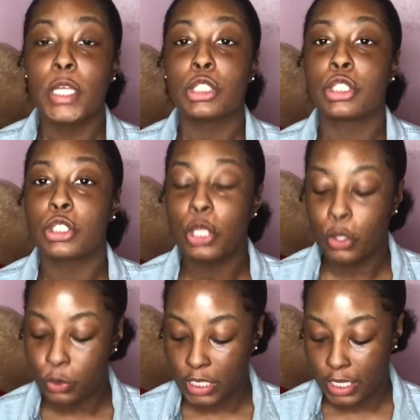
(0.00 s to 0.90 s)

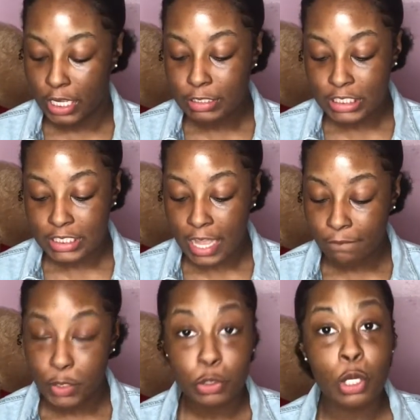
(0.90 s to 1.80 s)
So yeah, I just got a
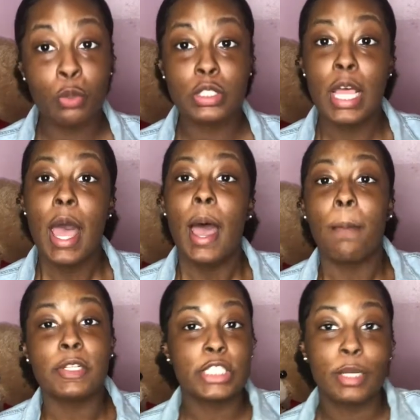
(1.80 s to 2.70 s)
few notes I'm
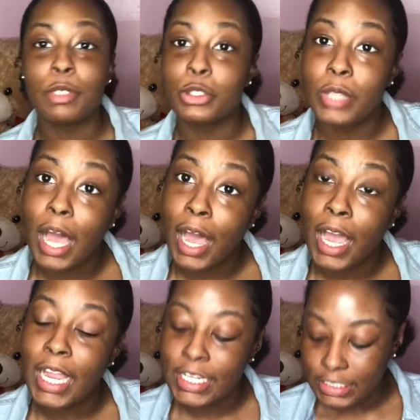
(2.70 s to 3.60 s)
gonna share with you
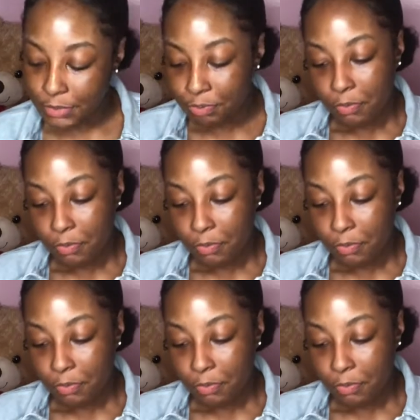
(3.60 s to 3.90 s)
guys,